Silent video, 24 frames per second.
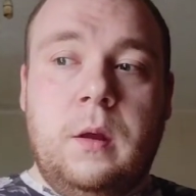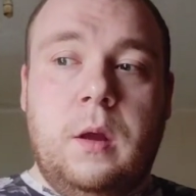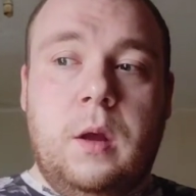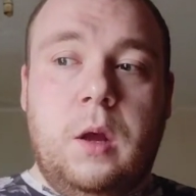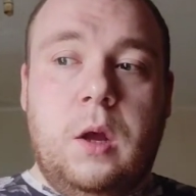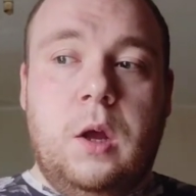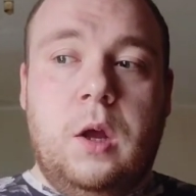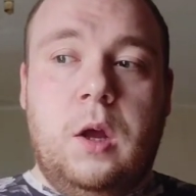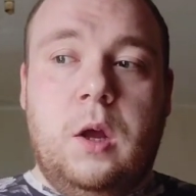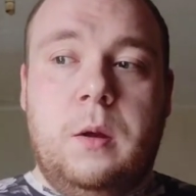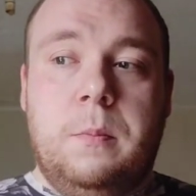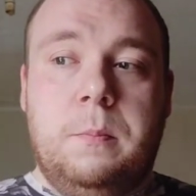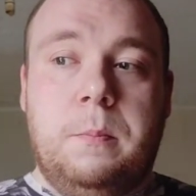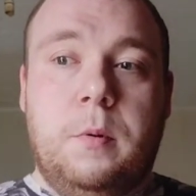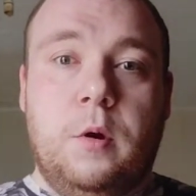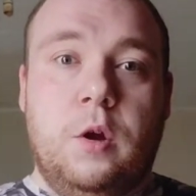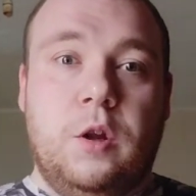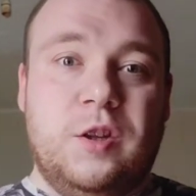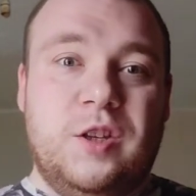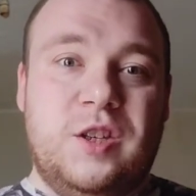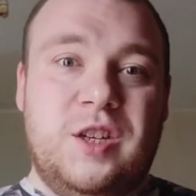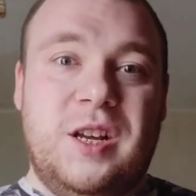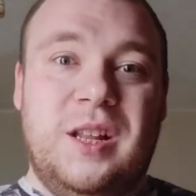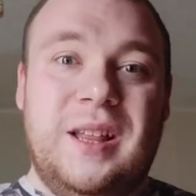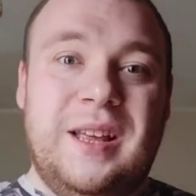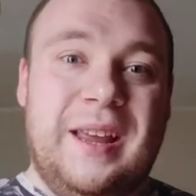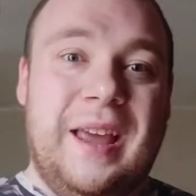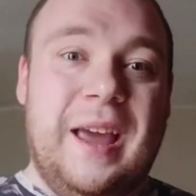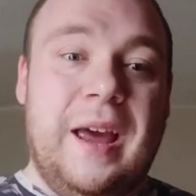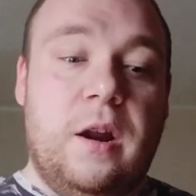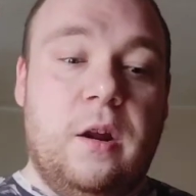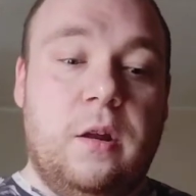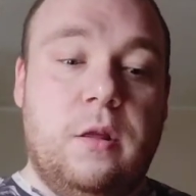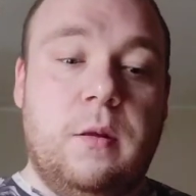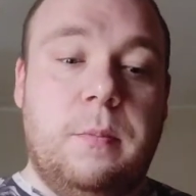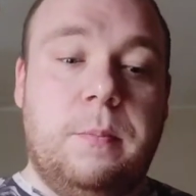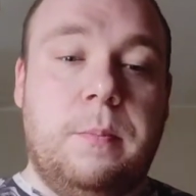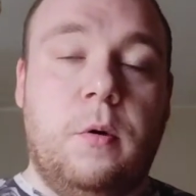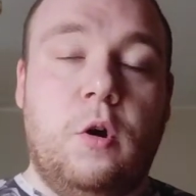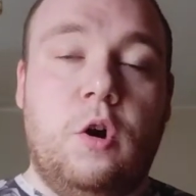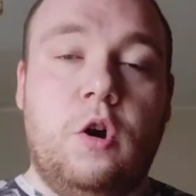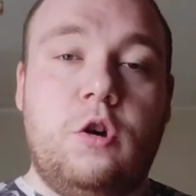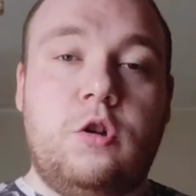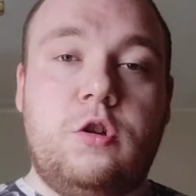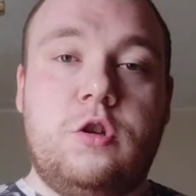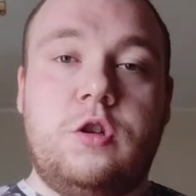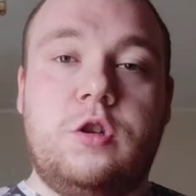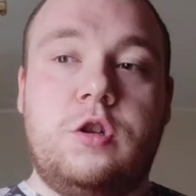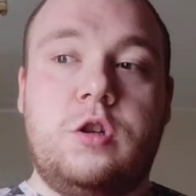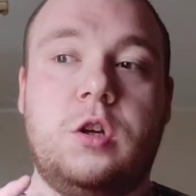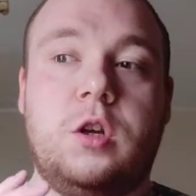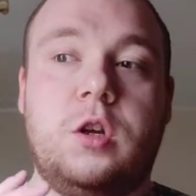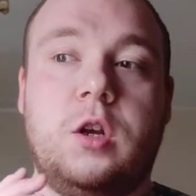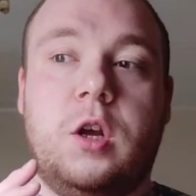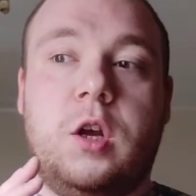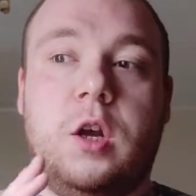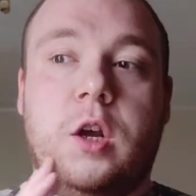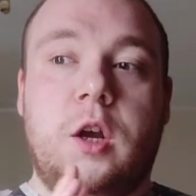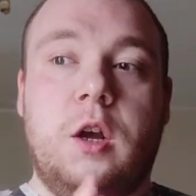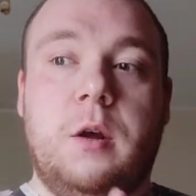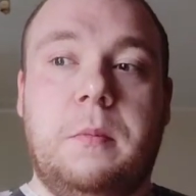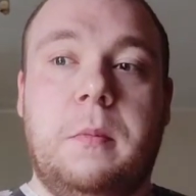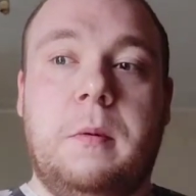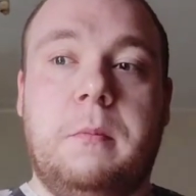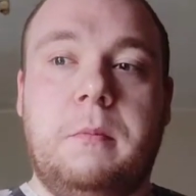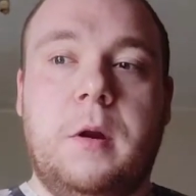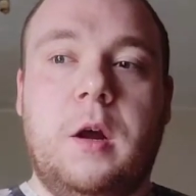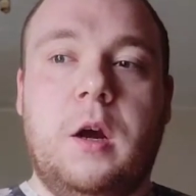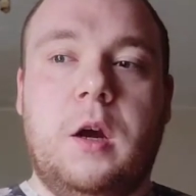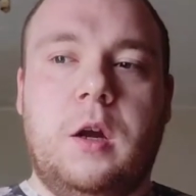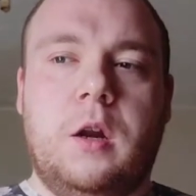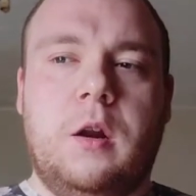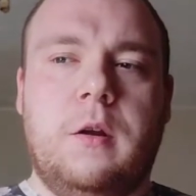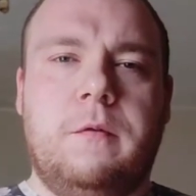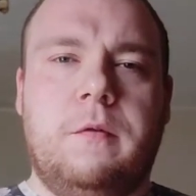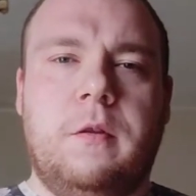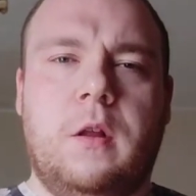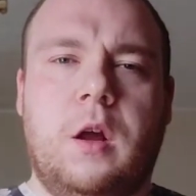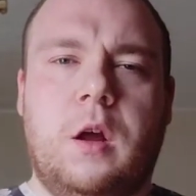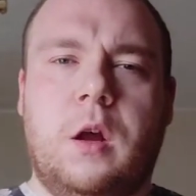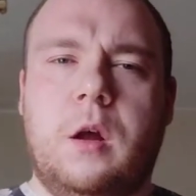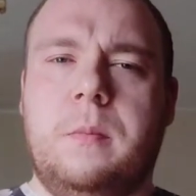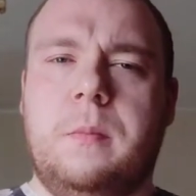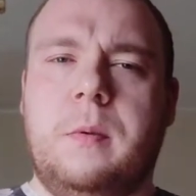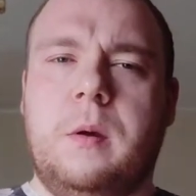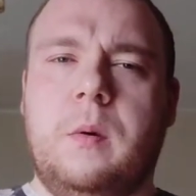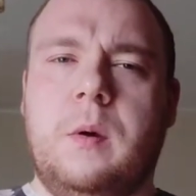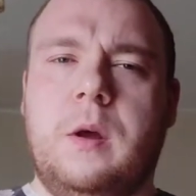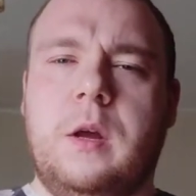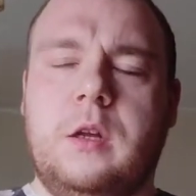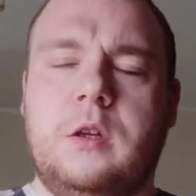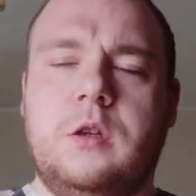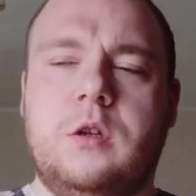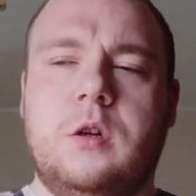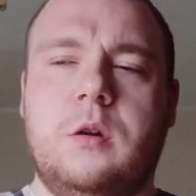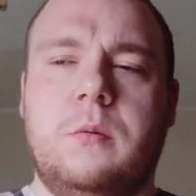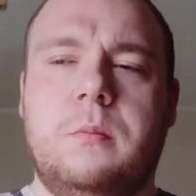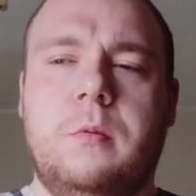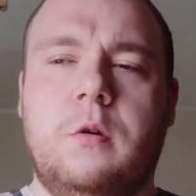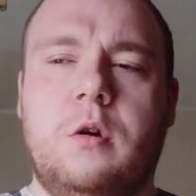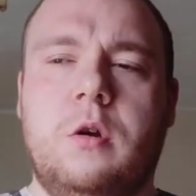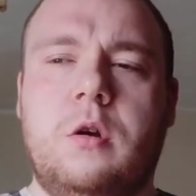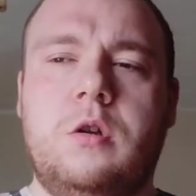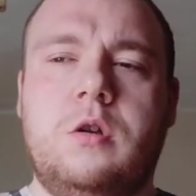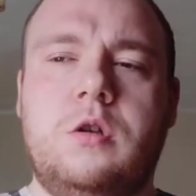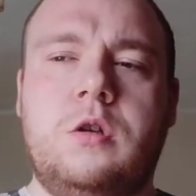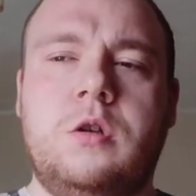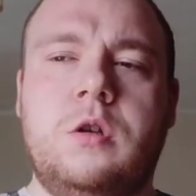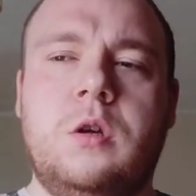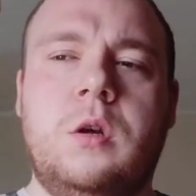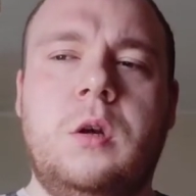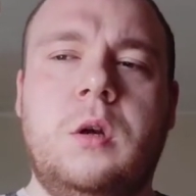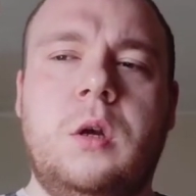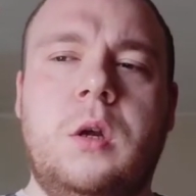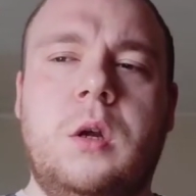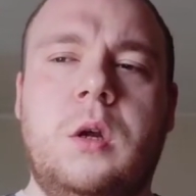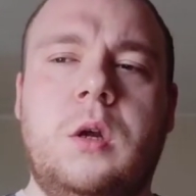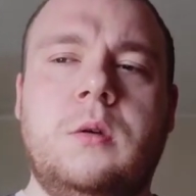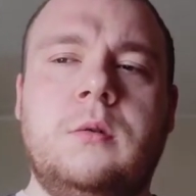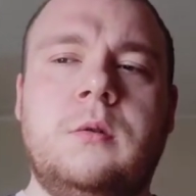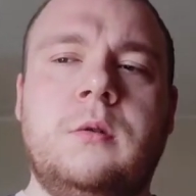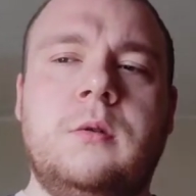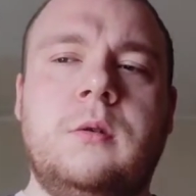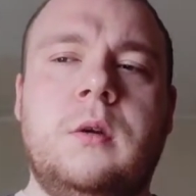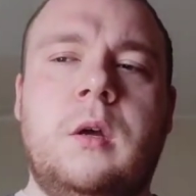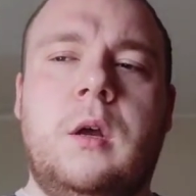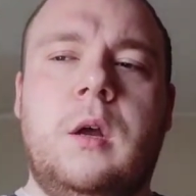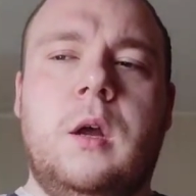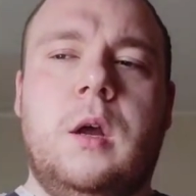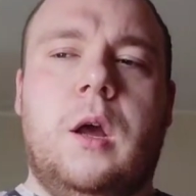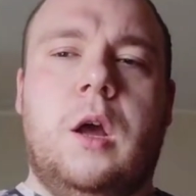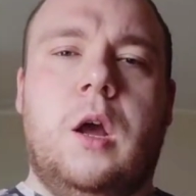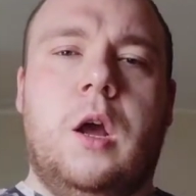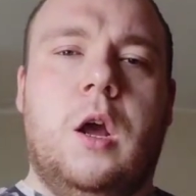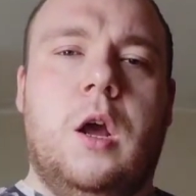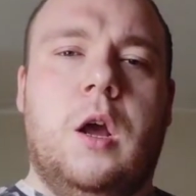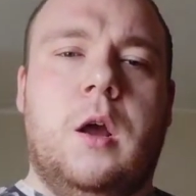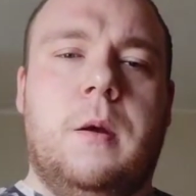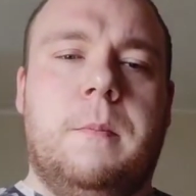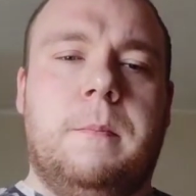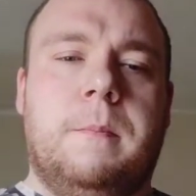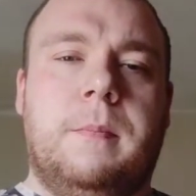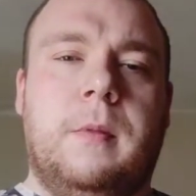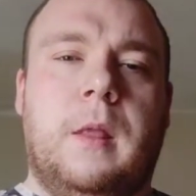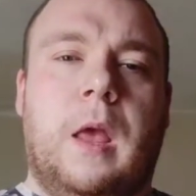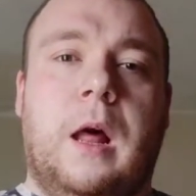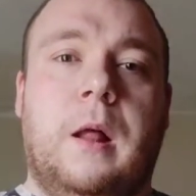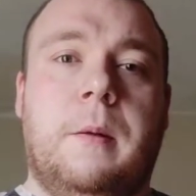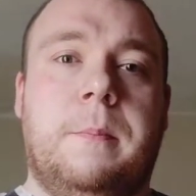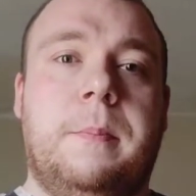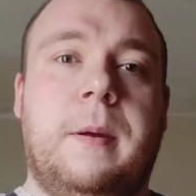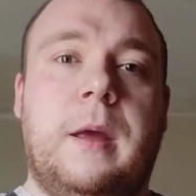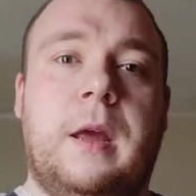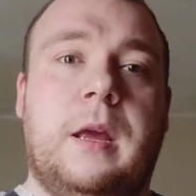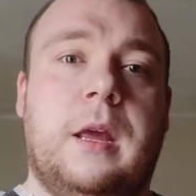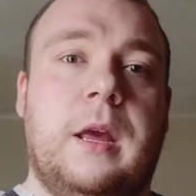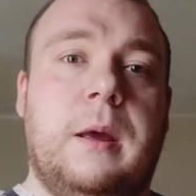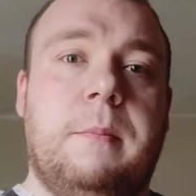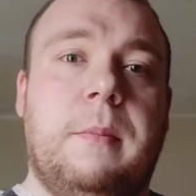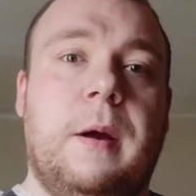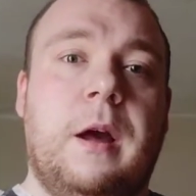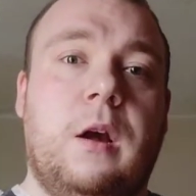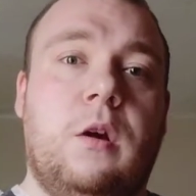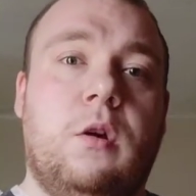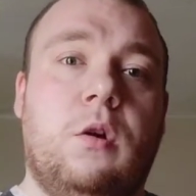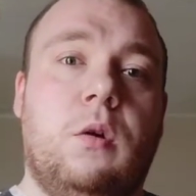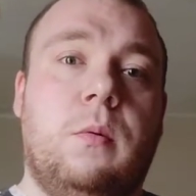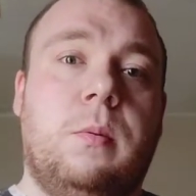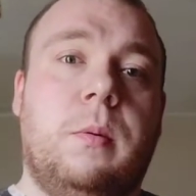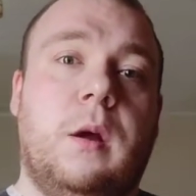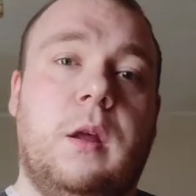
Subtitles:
But until I get on the bus, I'm not going to vlog on my way to the bus. I'll pick it back up